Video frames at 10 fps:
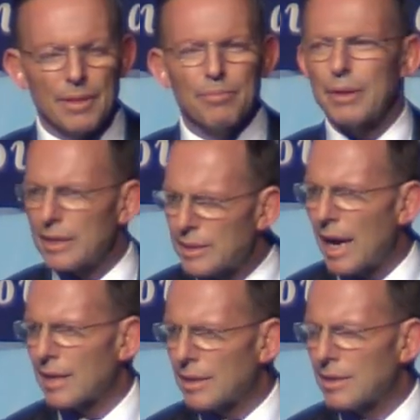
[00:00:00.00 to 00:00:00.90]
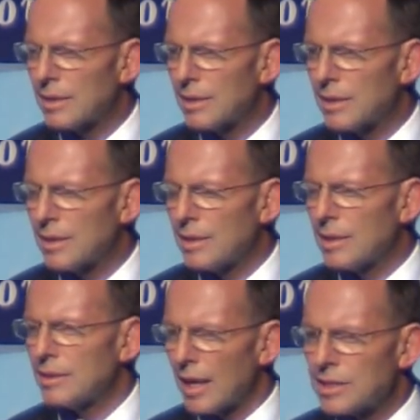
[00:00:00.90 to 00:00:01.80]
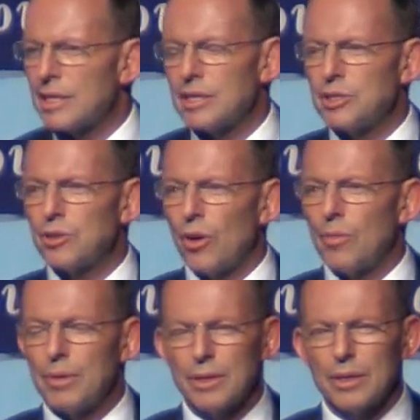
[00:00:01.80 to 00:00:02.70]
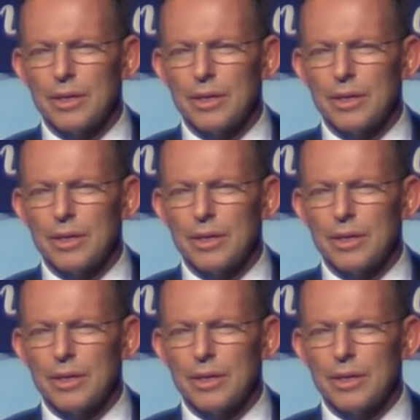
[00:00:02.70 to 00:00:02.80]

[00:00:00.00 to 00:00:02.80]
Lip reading: Peter Dutton does his job